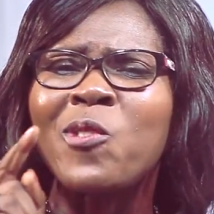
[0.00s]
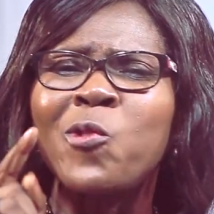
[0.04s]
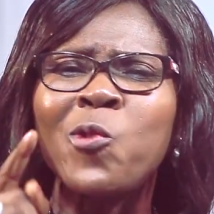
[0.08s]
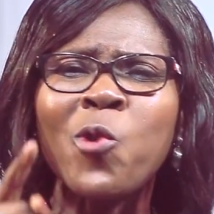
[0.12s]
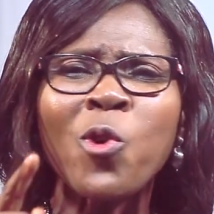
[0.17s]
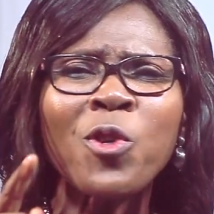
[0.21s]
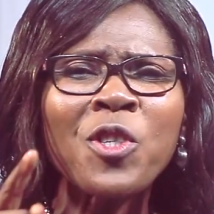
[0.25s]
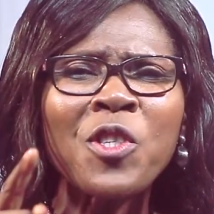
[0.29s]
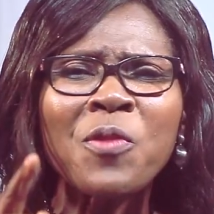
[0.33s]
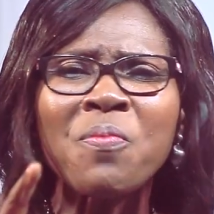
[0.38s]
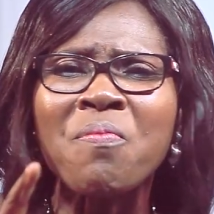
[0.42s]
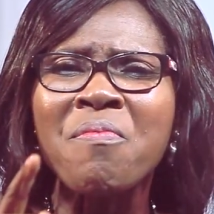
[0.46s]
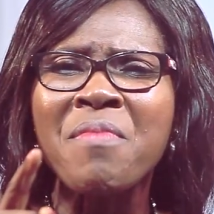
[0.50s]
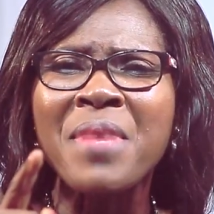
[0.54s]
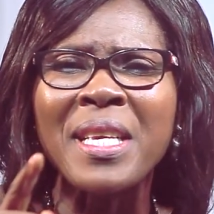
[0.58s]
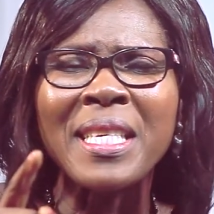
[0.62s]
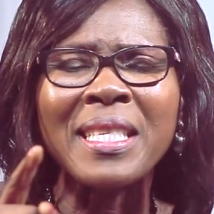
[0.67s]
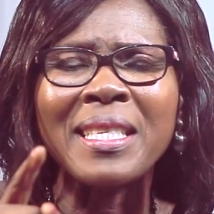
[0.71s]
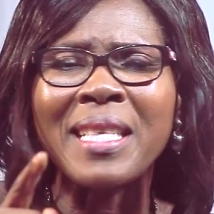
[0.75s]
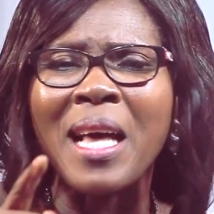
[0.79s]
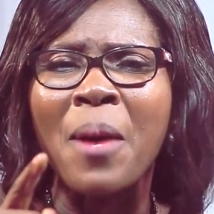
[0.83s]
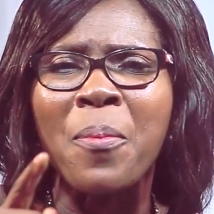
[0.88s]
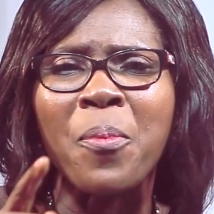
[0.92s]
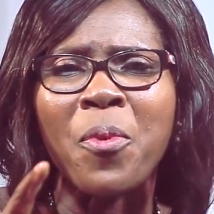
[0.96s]
Don't
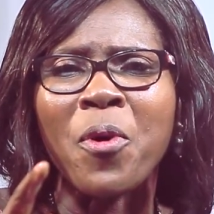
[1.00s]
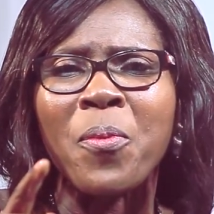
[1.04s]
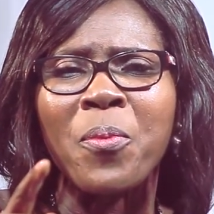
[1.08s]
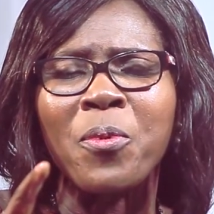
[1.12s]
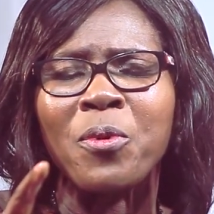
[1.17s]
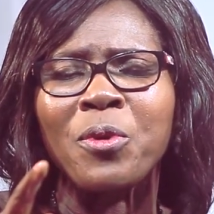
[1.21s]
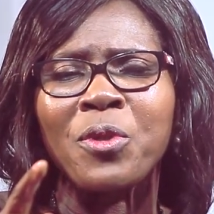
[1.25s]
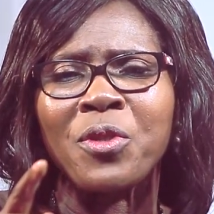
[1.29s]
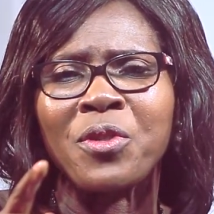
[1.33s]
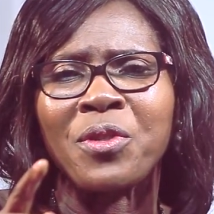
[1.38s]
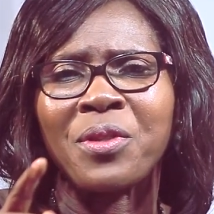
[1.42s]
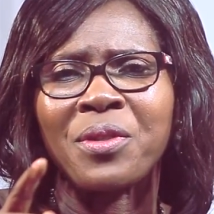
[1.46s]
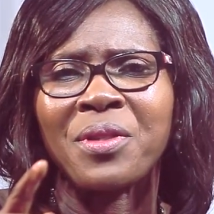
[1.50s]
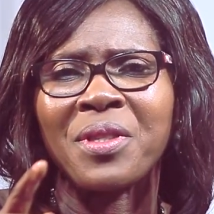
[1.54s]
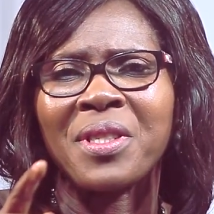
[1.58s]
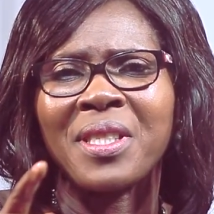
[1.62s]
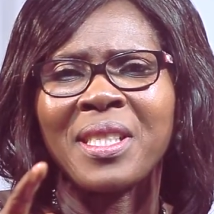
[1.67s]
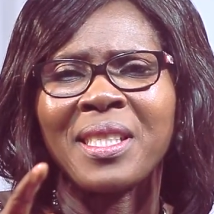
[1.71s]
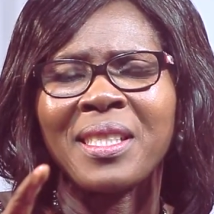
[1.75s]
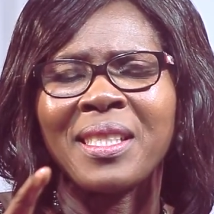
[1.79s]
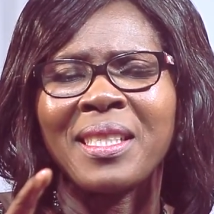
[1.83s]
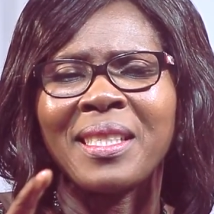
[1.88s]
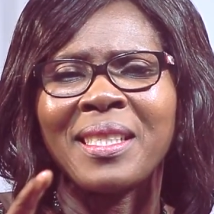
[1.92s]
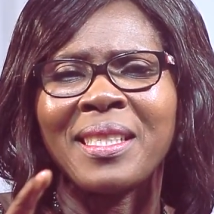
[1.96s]
miss that purpose
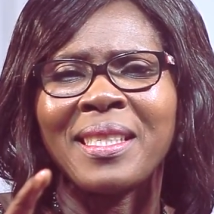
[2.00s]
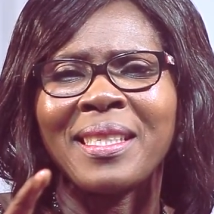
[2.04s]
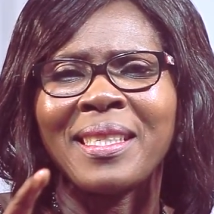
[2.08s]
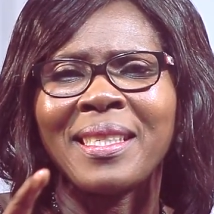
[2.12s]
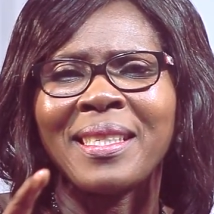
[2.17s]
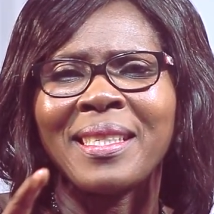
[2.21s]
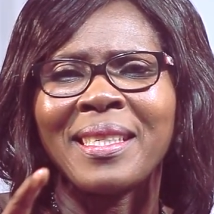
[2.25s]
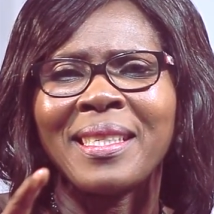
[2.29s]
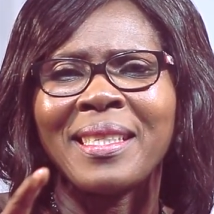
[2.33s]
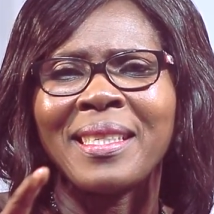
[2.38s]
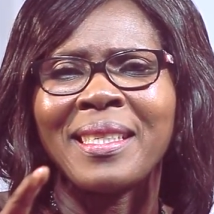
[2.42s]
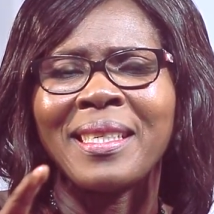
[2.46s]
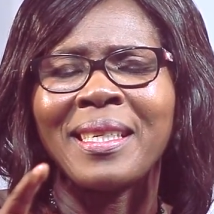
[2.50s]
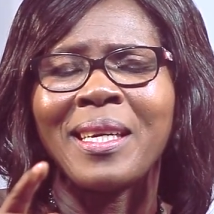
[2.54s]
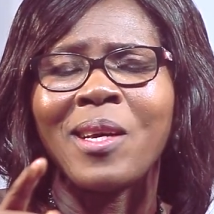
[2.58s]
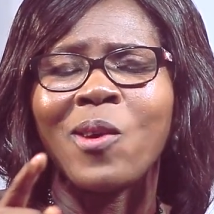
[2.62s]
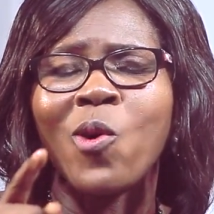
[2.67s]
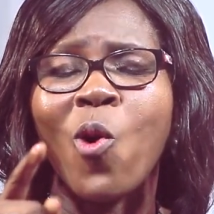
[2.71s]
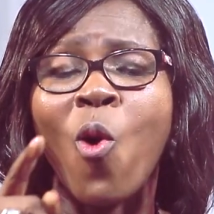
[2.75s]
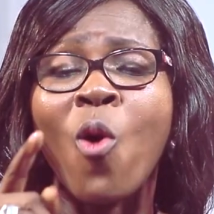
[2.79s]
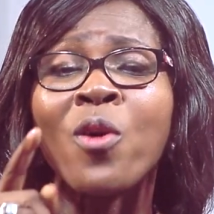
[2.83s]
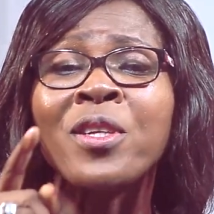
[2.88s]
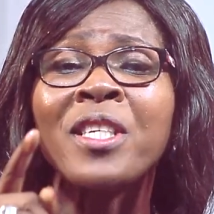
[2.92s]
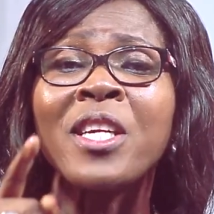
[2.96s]

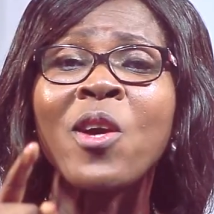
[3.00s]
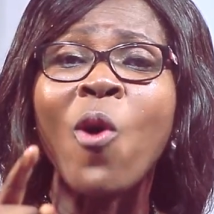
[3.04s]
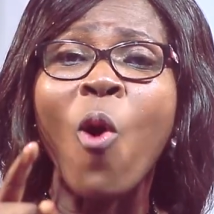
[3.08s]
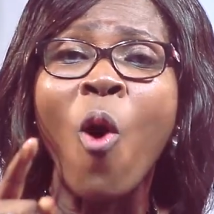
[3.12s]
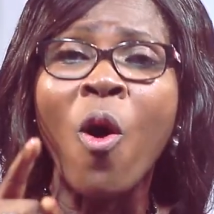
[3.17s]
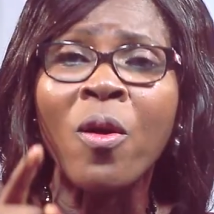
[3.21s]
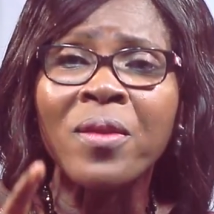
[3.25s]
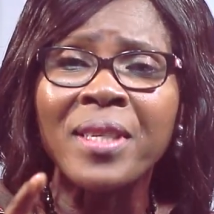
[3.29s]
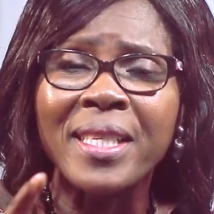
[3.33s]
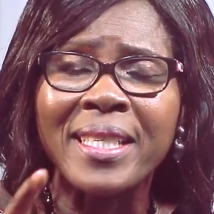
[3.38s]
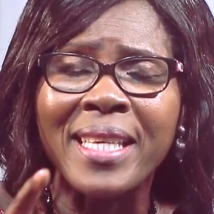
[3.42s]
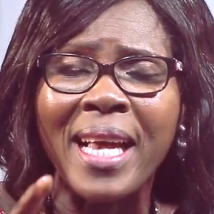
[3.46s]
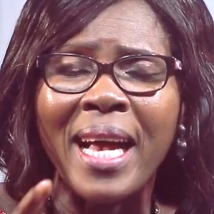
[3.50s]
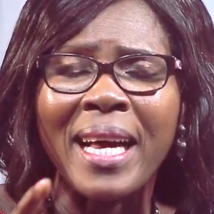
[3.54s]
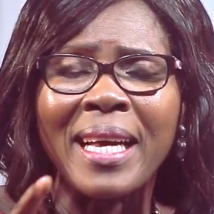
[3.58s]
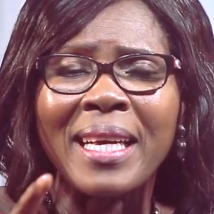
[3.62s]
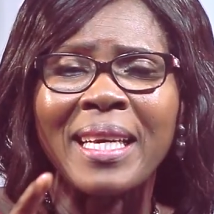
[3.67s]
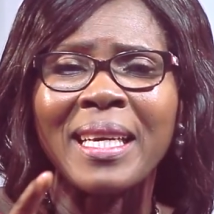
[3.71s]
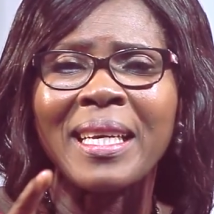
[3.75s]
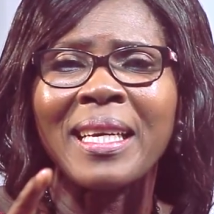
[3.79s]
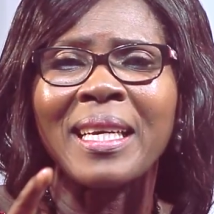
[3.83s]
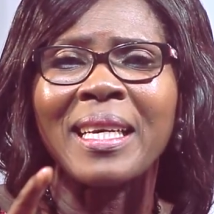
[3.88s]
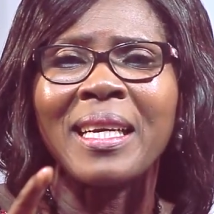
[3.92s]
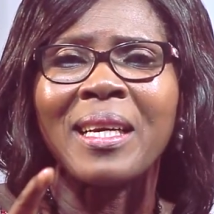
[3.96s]
on the altar
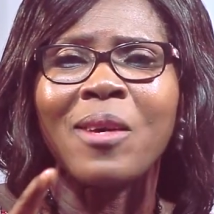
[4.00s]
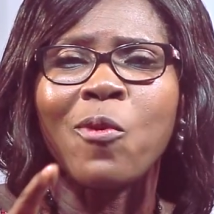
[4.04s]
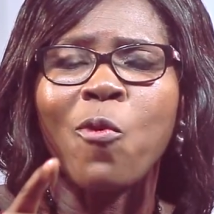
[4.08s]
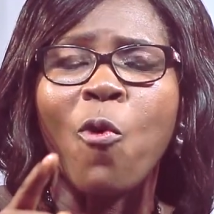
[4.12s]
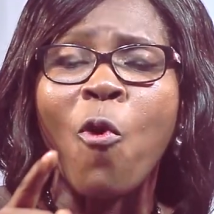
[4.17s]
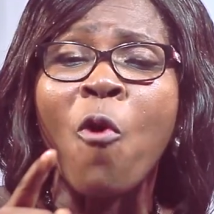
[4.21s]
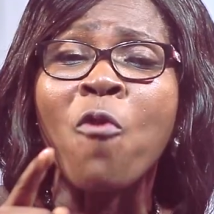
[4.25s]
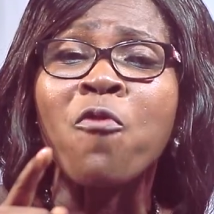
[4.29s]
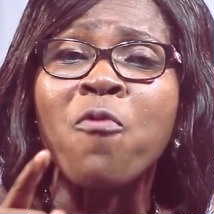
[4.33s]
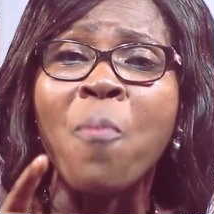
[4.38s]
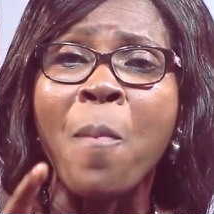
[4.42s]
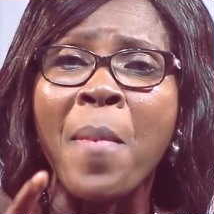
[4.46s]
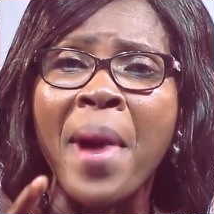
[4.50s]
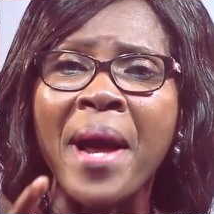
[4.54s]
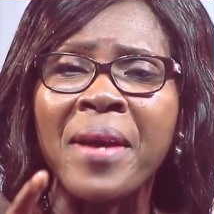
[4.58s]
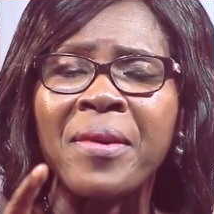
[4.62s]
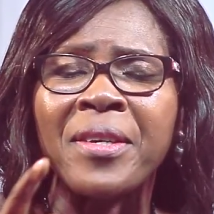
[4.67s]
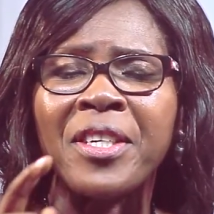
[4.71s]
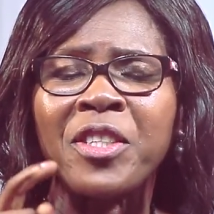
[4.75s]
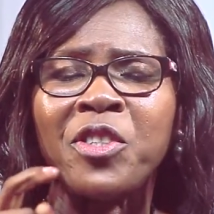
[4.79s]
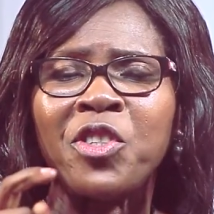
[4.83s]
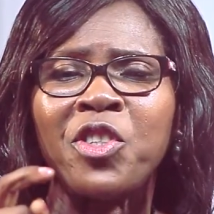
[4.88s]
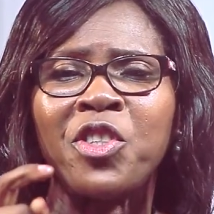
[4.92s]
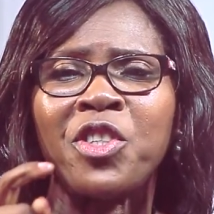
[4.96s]
of
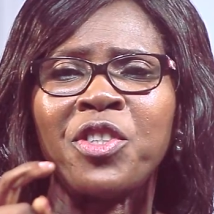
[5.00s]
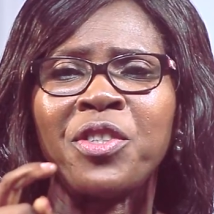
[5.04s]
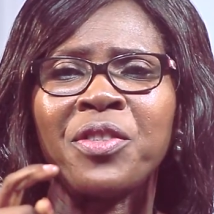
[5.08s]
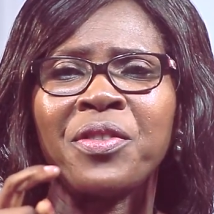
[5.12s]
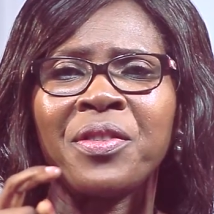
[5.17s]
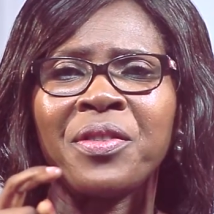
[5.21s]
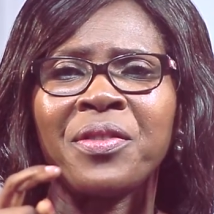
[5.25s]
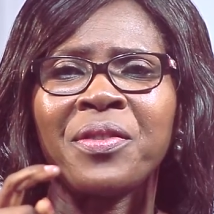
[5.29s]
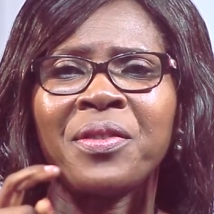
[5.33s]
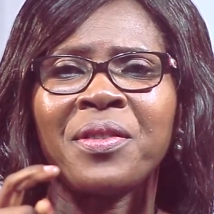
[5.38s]
marriage.